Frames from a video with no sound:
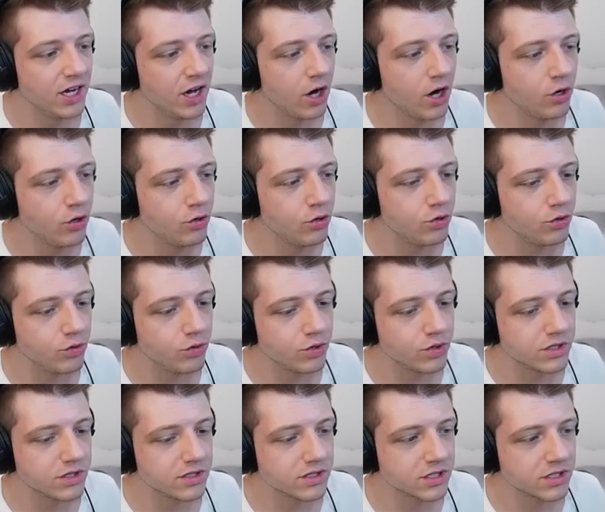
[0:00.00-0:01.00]
Oh,
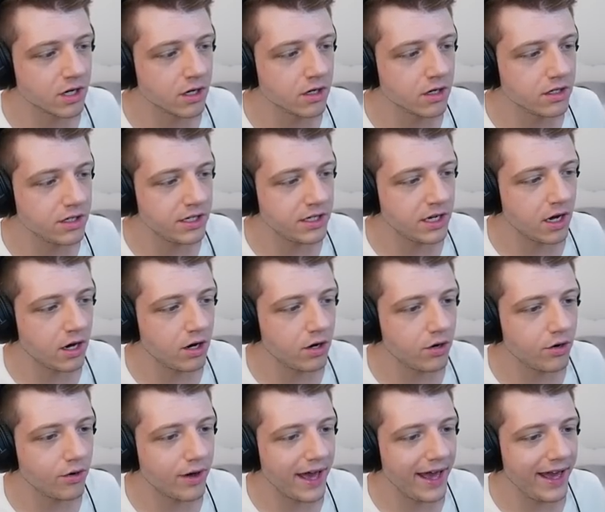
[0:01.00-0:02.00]
skirt.
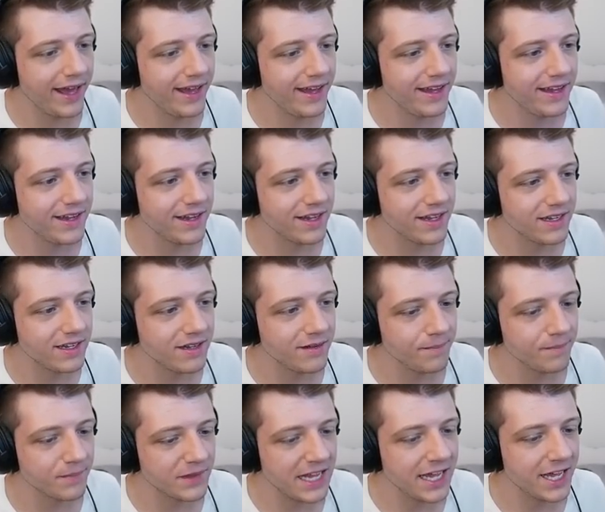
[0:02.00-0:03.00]
Yo, hey,
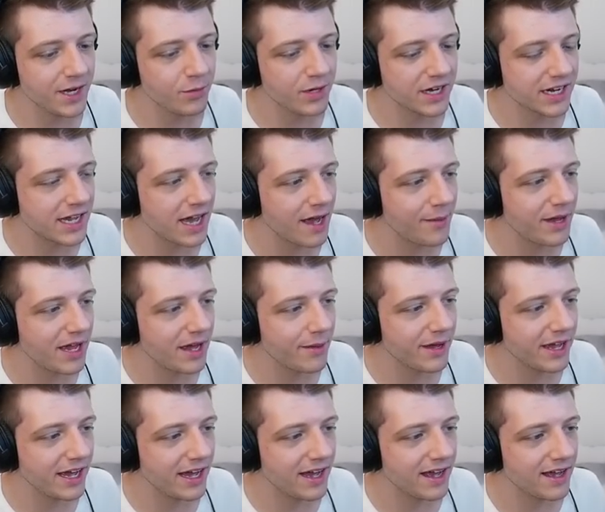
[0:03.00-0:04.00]
hit him with a
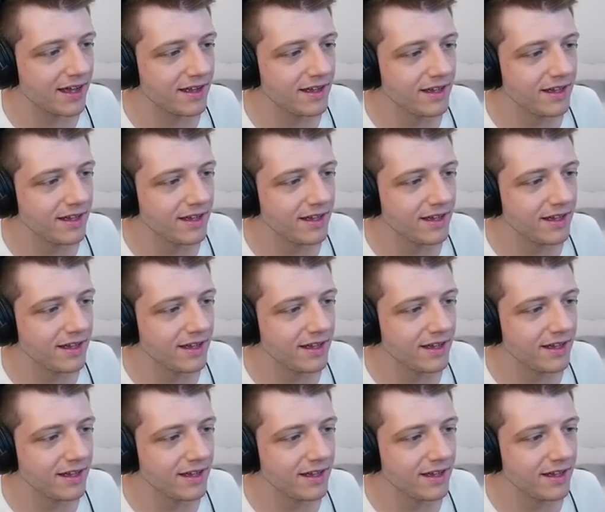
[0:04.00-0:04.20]
Kamehameha.